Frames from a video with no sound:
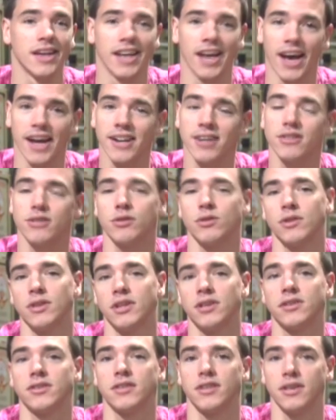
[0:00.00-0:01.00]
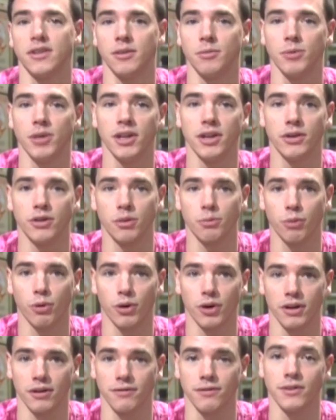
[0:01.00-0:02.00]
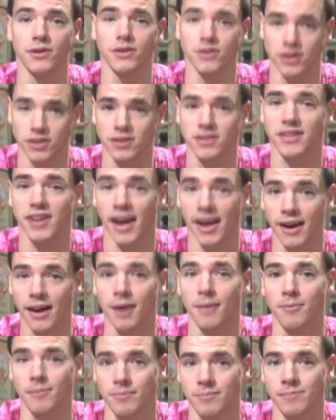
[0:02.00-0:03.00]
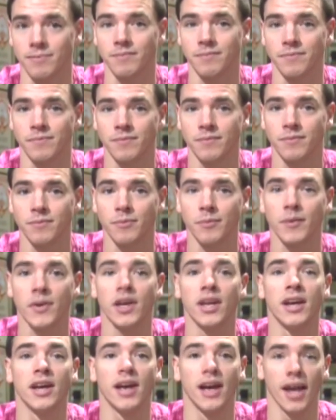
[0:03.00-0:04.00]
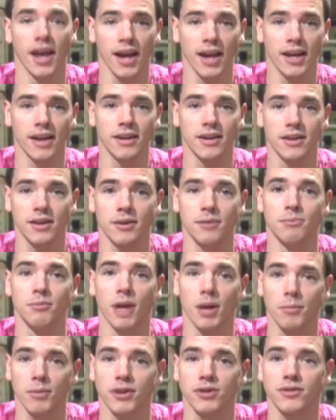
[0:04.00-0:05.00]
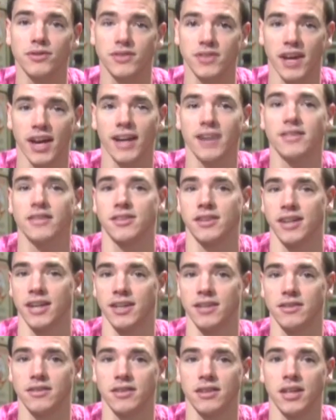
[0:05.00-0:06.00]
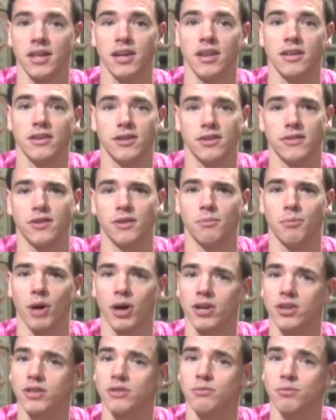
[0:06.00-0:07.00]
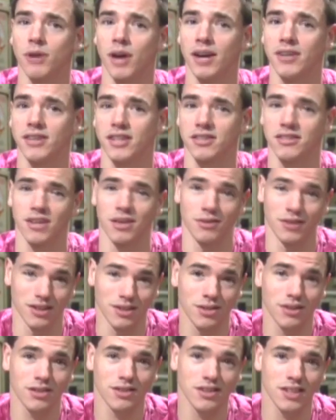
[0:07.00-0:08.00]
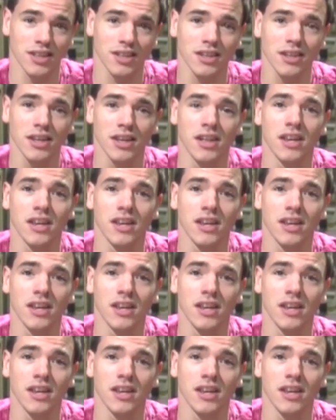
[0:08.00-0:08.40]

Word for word: Any student interested in the media reporting field should sign up. And members of Science Alliance. Does the Martian Project sound interesting?